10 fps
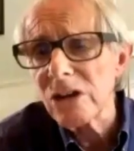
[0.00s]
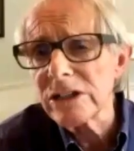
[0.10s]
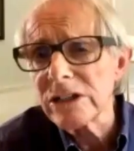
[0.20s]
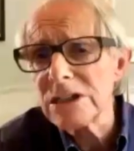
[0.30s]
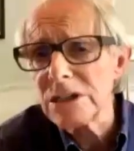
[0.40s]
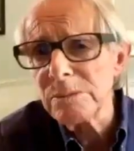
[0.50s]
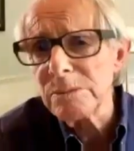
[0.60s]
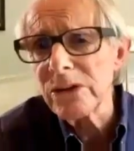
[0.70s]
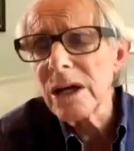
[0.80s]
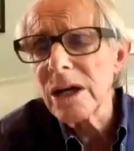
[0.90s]
and it is the
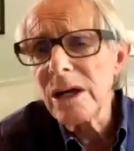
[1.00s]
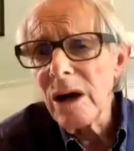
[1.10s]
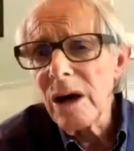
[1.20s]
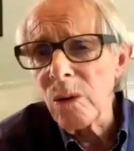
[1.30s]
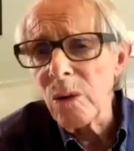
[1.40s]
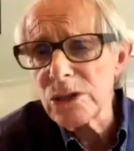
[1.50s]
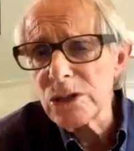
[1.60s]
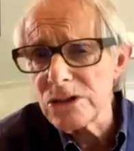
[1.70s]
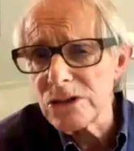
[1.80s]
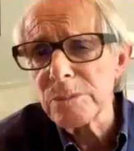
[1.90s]
historic
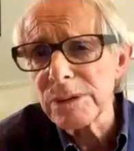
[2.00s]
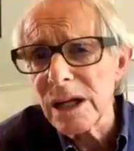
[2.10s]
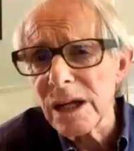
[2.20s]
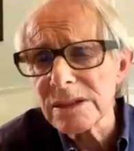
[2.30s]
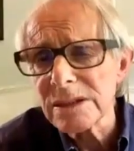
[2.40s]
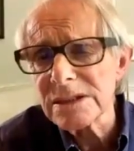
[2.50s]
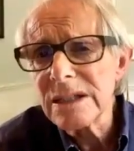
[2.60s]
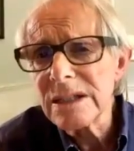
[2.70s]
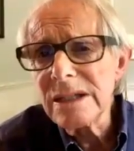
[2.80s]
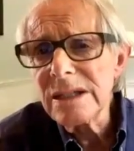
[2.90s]
demand on which we
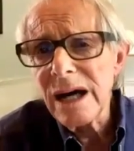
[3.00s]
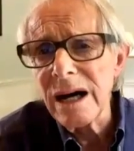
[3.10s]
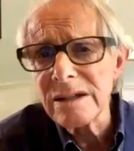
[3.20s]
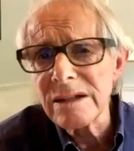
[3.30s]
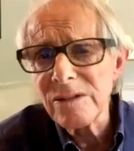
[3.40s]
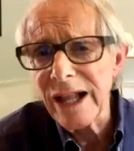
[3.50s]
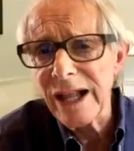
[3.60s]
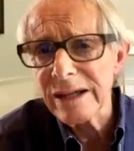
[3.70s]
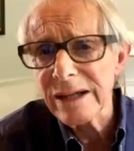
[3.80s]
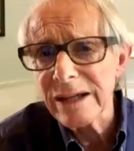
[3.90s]
should plant
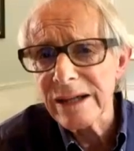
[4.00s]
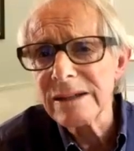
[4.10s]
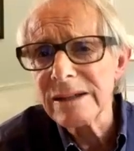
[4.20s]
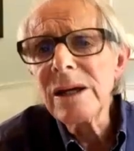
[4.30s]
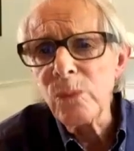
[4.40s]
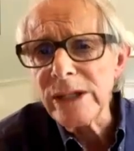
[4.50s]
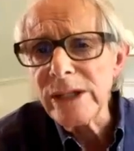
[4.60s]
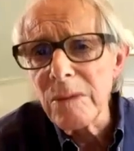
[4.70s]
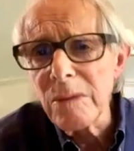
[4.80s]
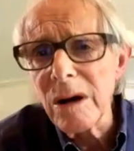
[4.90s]
our
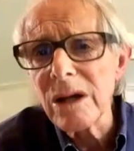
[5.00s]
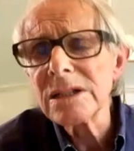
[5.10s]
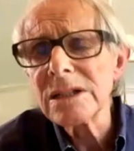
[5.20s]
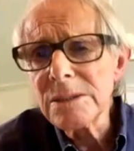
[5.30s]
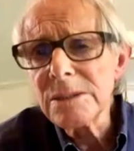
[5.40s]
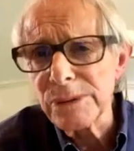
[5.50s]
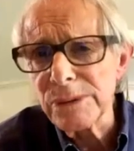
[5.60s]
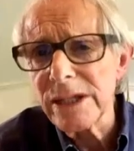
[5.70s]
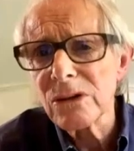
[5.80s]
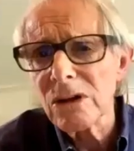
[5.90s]
flag. We
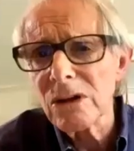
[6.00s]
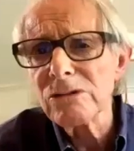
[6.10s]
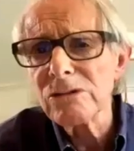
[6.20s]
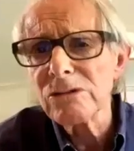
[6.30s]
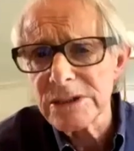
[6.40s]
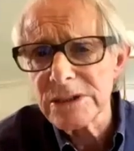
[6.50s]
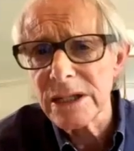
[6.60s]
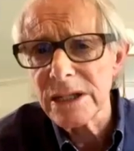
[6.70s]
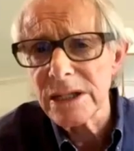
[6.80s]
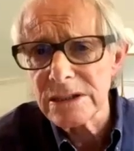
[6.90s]
demand
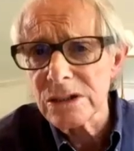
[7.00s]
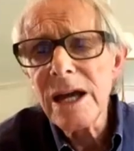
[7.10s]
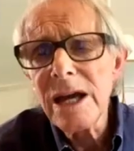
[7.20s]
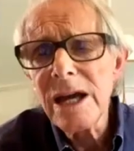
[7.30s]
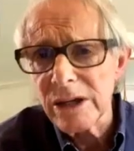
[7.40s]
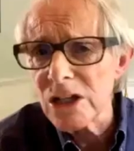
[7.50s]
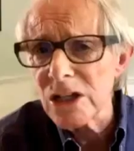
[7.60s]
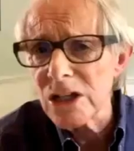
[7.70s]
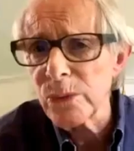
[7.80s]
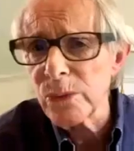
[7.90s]
political
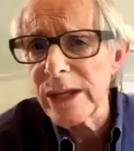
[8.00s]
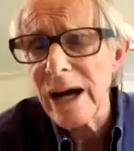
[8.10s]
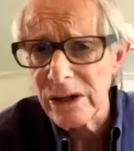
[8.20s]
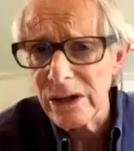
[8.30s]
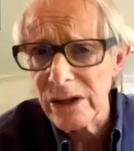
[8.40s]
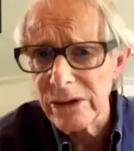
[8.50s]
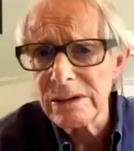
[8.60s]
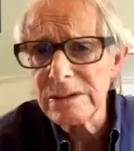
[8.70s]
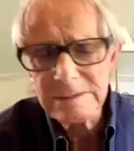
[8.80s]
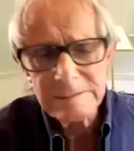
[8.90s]

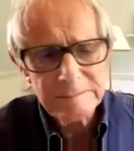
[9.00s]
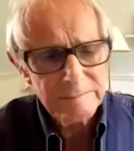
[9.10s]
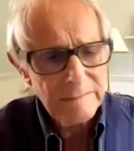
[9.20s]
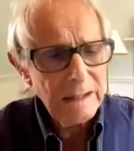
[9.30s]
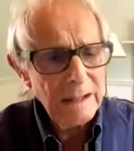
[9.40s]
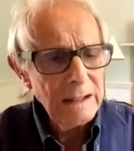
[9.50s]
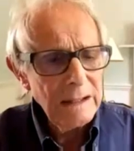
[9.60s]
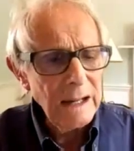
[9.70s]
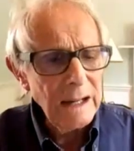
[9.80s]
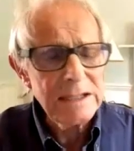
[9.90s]
representation because
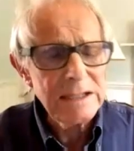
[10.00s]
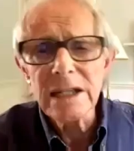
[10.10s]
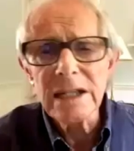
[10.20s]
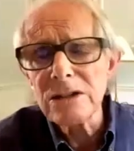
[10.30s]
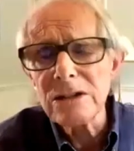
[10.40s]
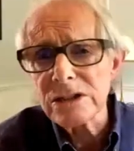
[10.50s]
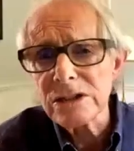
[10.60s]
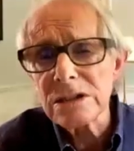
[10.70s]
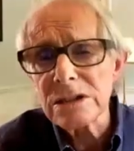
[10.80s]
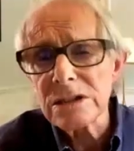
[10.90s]
we have none.
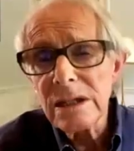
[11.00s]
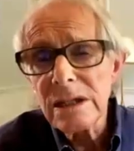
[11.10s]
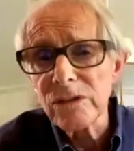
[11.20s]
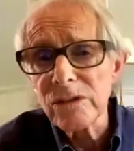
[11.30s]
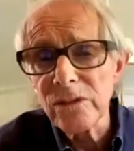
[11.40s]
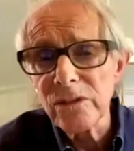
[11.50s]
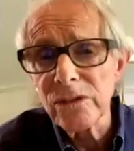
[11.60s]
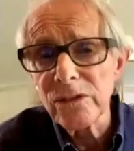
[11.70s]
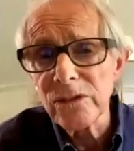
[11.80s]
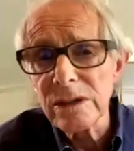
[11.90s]

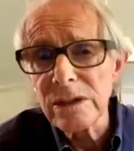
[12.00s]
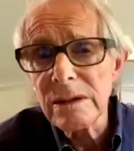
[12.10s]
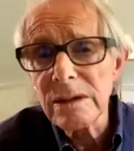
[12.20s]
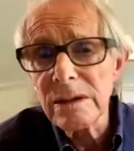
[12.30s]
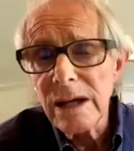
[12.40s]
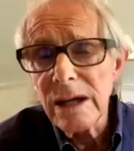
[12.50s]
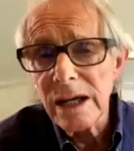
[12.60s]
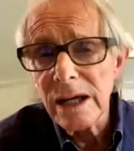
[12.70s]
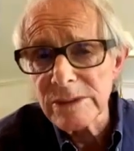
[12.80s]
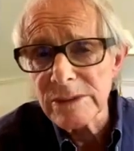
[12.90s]
And it is in the interest
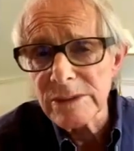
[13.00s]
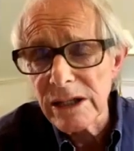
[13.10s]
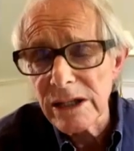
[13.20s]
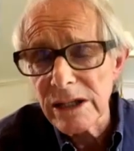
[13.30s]
of